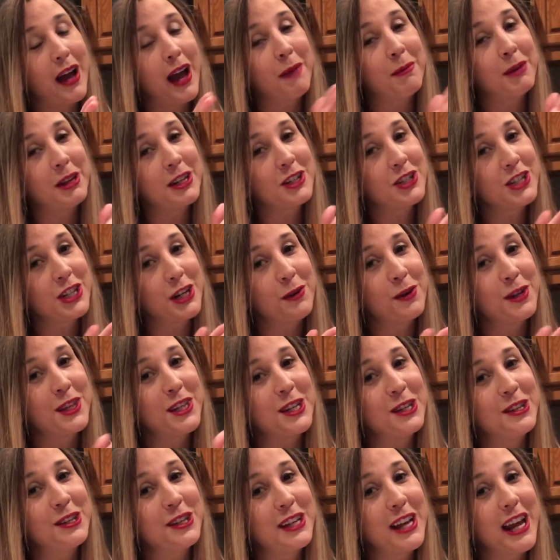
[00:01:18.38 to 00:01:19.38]
I'm going to share
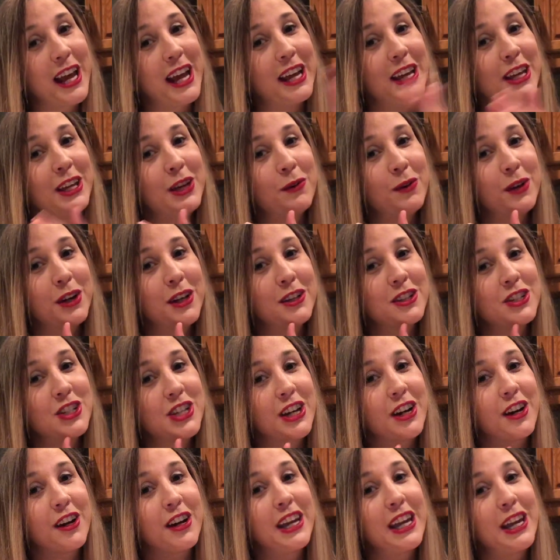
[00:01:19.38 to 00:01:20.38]
with you today, you want to
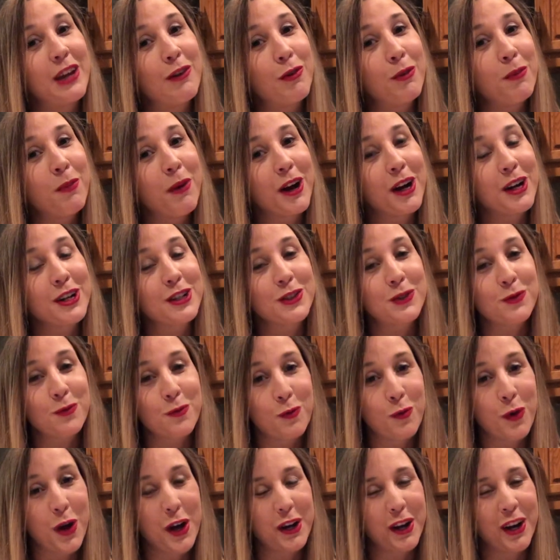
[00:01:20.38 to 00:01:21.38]
share equal parts
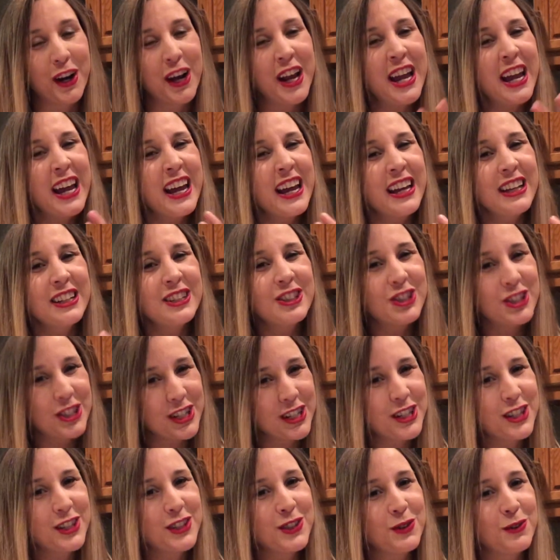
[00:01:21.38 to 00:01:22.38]
water.
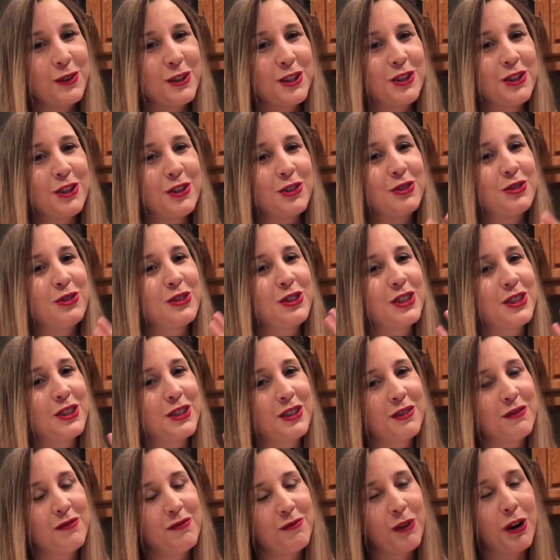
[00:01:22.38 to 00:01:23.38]
Just to
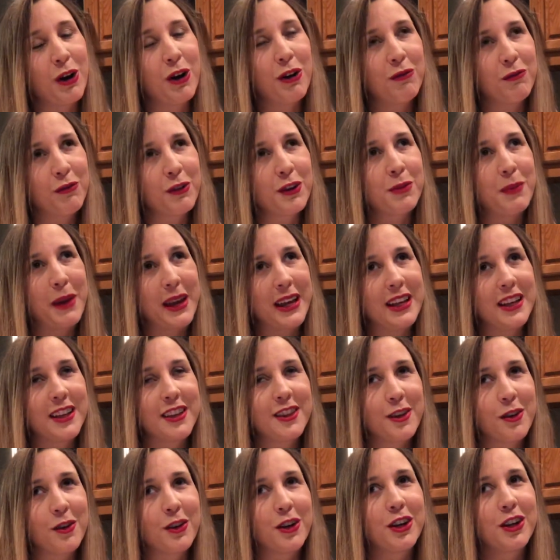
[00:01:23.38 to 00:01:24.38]
reduce, well, for the baking
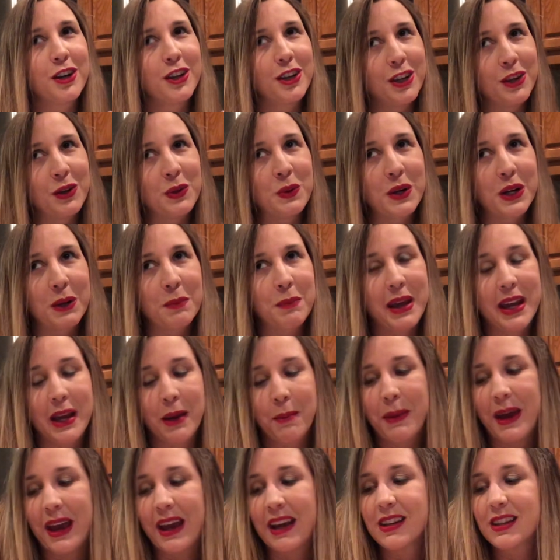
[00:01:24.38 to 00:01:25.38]
soda, you want to make
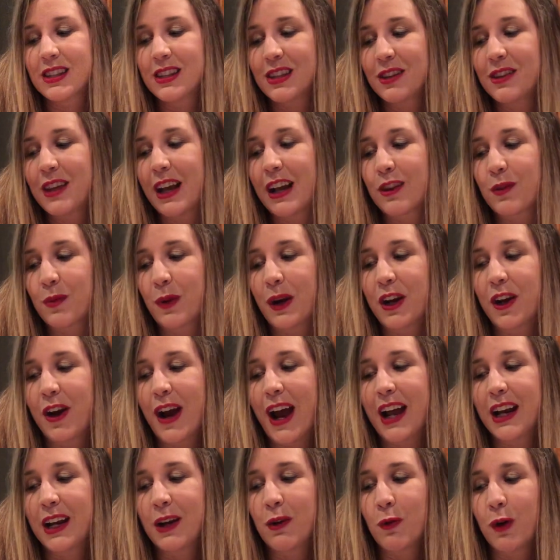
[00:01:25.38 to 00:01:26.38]
a paste, so that's why you're
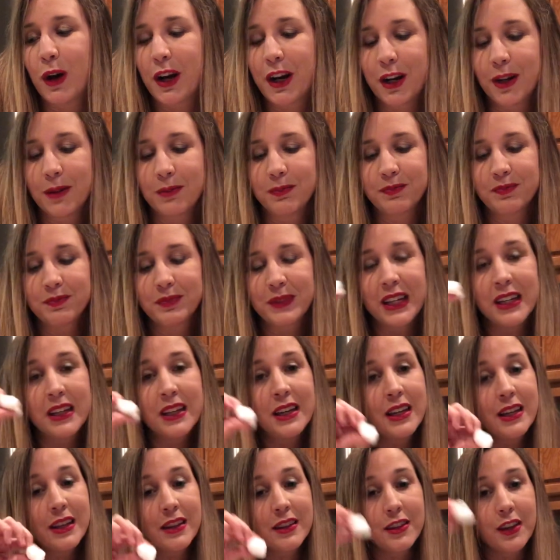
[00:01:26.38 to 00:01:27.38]
adding water.
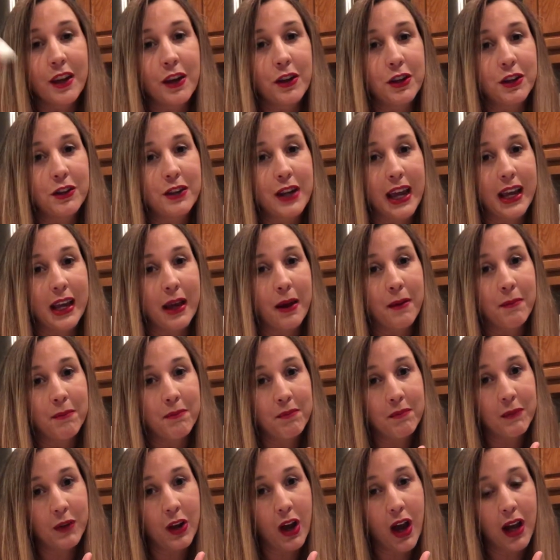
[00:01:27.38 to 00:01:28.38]
So you take a
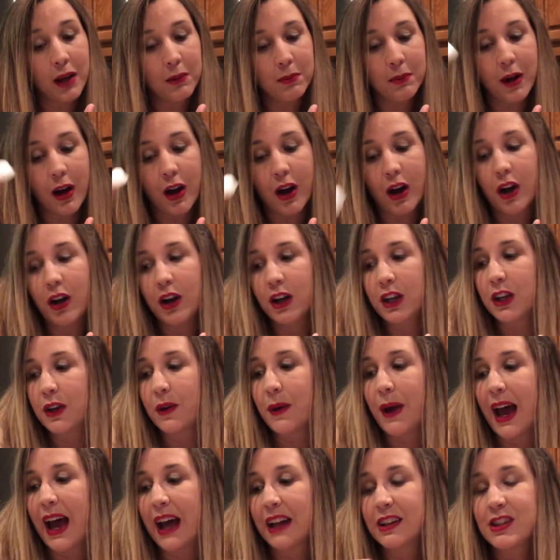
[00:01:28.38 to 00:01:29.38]
cotton ball,
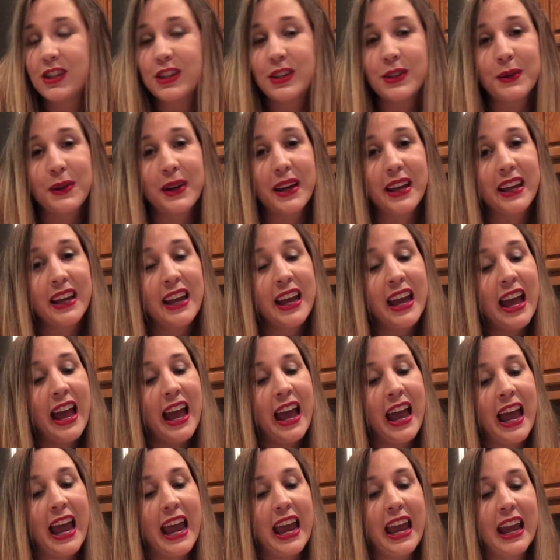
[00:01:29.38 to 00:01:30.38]
you add to it,
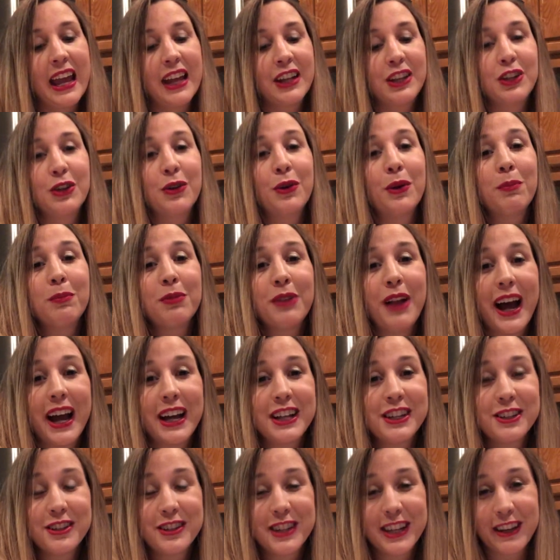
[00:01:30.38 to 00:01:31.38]
and you apply
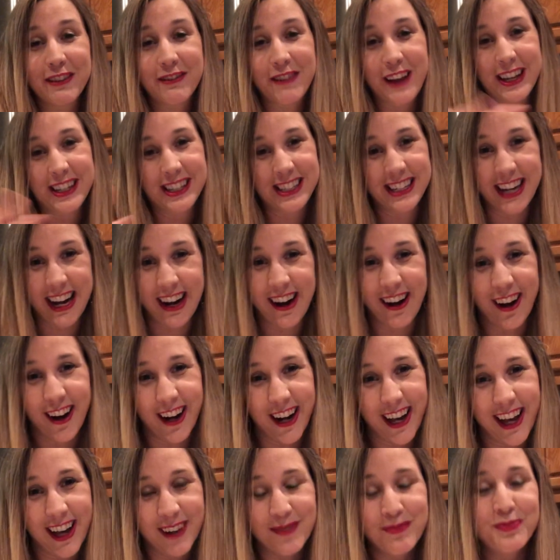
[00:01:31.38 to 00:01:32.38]
to the affected
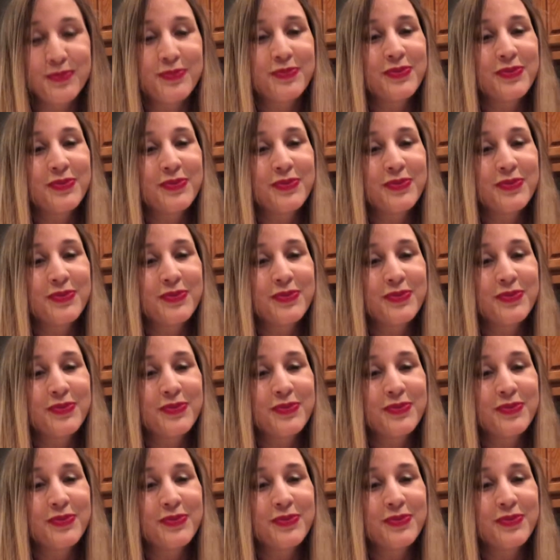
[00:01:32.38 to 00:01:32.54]
area.